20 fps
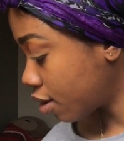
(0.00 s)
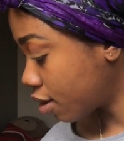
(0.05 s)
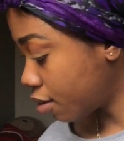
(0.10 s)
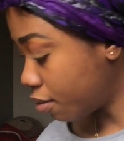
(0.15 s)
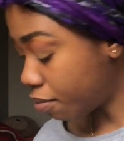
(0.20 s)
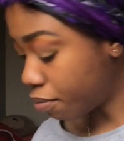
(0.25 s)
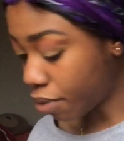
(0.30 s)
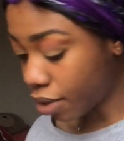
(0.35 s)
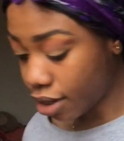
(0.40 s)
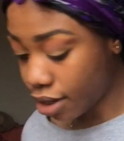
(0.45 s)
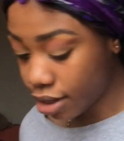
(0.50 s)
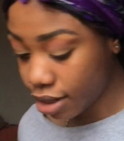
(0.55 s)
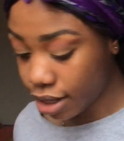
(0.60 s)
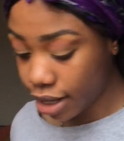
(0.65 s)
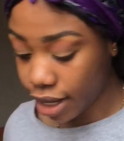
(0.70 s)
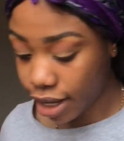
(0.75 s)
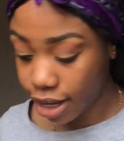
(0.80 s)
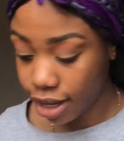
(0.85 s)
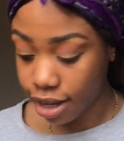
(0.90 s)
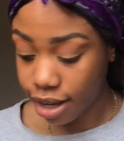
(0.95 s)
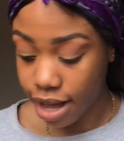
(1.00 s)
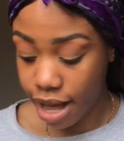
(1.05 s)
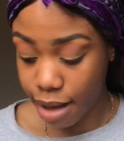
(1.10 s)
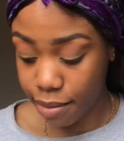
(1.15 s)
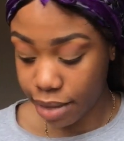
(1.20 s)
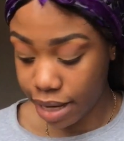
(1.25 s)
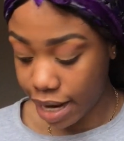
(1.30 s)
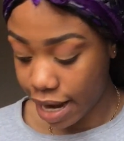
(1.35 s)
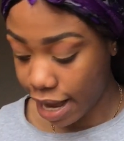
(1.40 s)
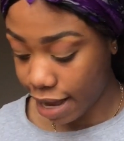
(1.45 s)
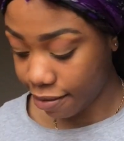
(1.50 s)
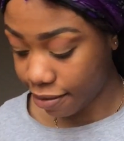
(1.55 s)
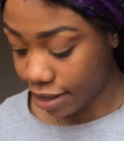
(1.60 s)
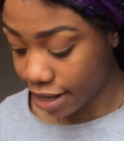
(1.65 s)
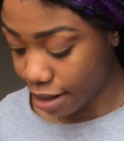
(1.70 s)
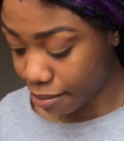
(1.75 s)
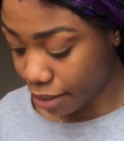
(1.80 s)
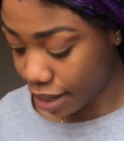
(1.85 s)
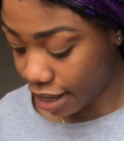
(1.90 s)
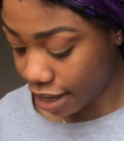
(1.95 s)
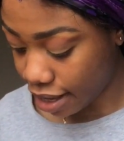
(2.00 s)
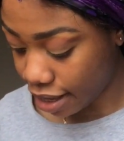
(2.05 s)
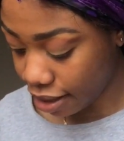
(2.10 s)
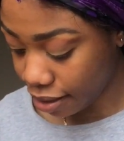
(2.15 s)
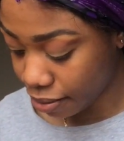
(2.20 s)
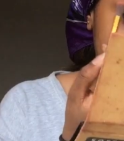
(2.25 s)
But hey, I'm alive and I'm here.